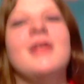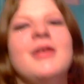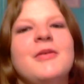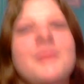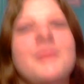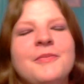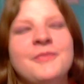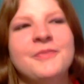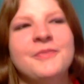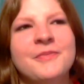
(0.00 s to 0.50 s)

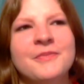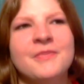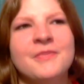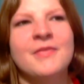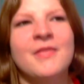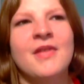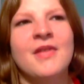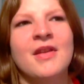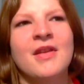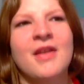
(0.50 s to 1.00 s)
know,
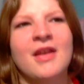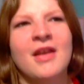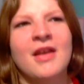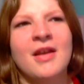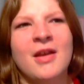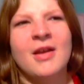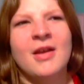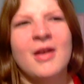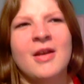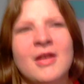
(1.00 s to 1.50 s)

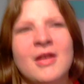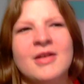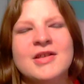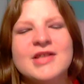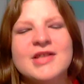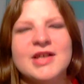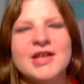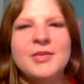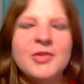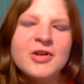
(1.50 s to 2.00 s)

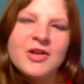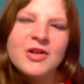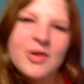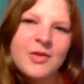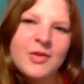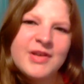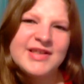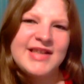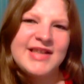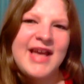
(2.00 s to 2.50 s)
someone
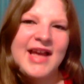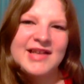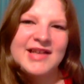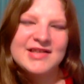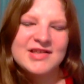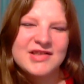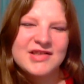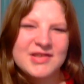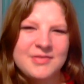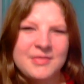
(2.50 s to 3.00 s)
always
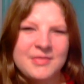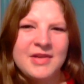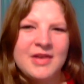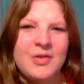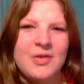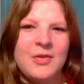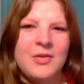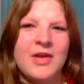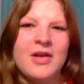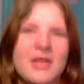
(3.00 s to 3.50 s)
asks
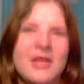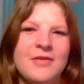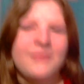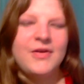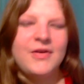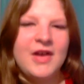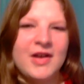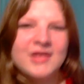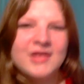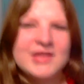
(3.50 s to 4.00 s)
me where to
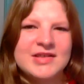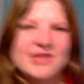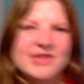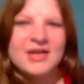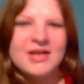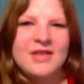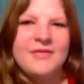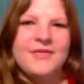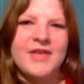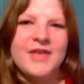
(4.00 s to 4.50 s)
find
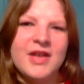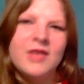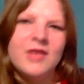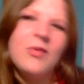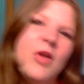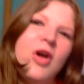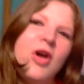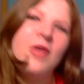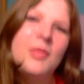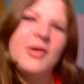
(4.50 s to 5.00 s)
stuff in
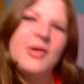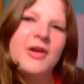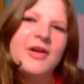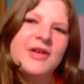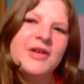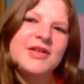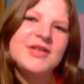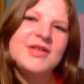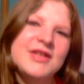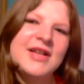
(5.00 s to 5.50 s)

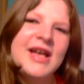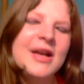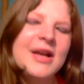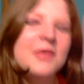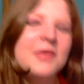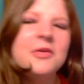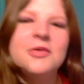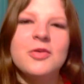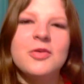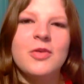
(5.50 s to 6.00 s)
Walmart, and I
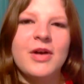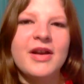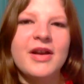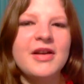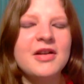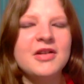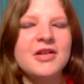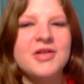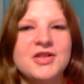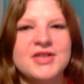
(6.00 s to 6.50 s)
don't
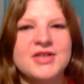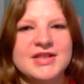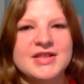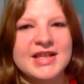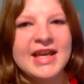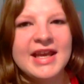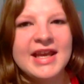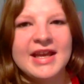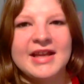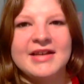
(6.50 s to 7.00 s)
quite
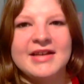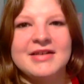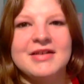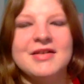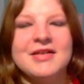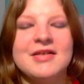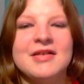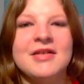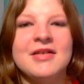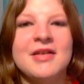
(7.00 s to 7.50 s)

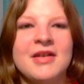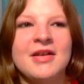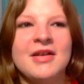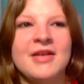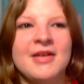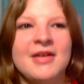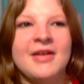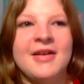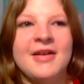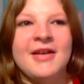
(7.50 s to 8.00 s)
understand
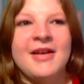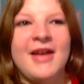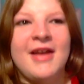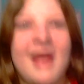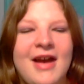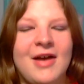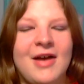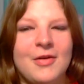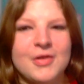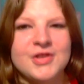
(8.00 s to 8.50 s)

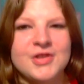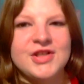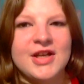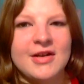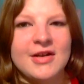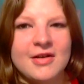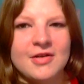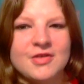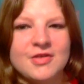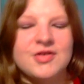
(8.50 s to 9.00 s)
how a
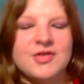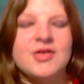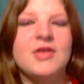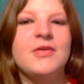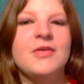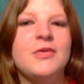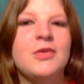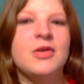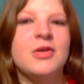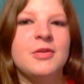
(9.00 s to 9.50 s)
checkers
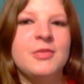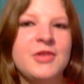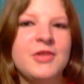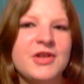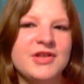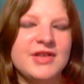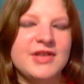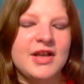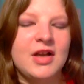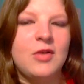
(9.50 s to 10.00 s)
uniform
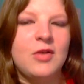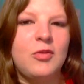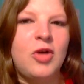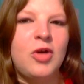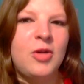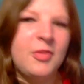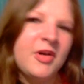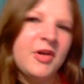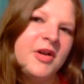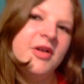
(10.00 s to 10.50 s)
looks like a
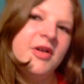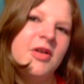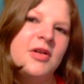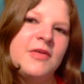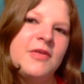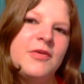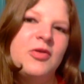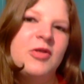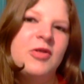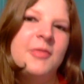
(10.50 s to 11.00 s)
Walmart
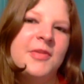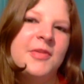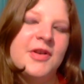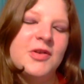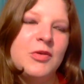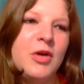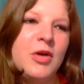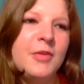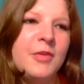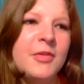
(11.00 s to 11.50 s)
uniform,
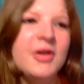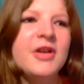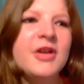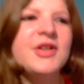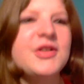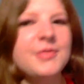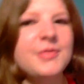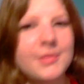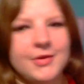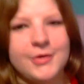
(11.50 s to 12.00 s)
because
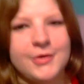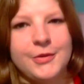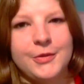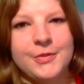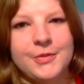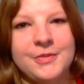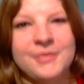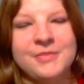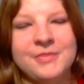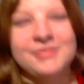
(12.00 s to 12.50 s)
Walmart is
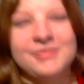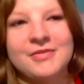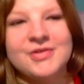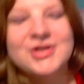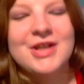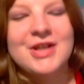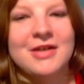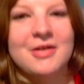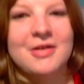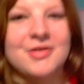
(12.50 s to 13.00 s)
blue
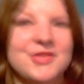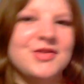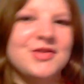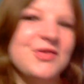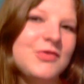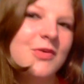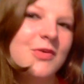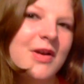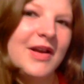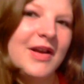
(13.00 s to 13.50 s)
and checkers
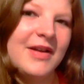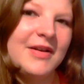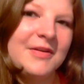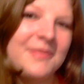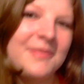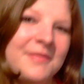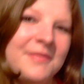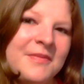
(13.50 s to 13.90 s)
is red,